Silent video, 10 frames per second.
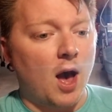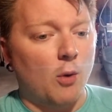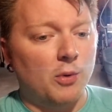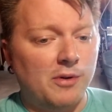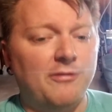
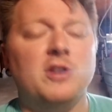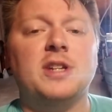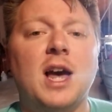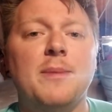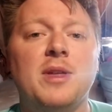When we first
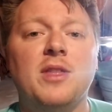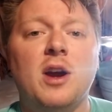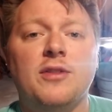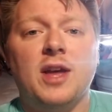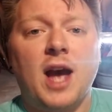got them in
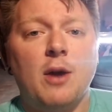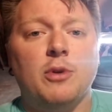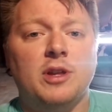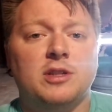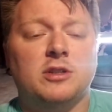there, they got
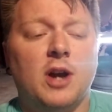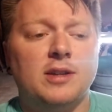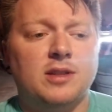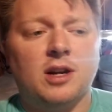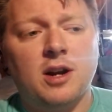really
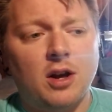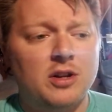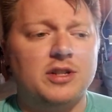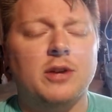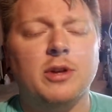stressed, their
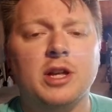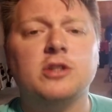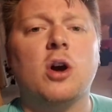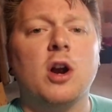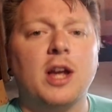colors get really
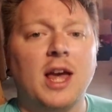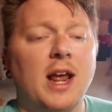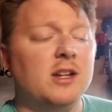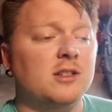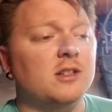dark, and
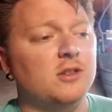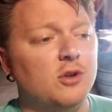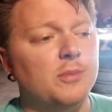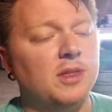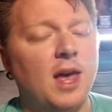I just
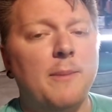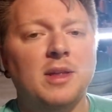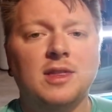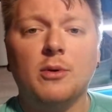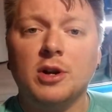assumed that that
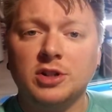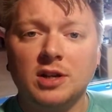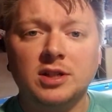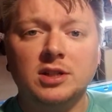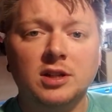meant they were
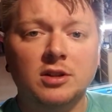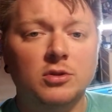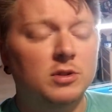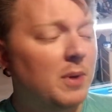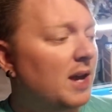adjusting to the new
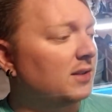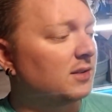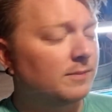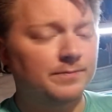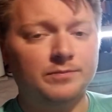
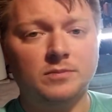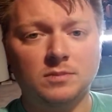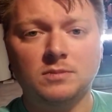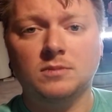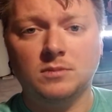space,
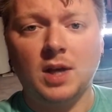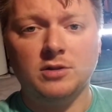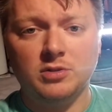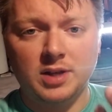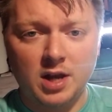as
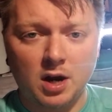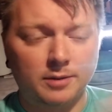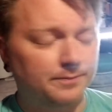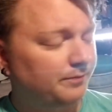you see here.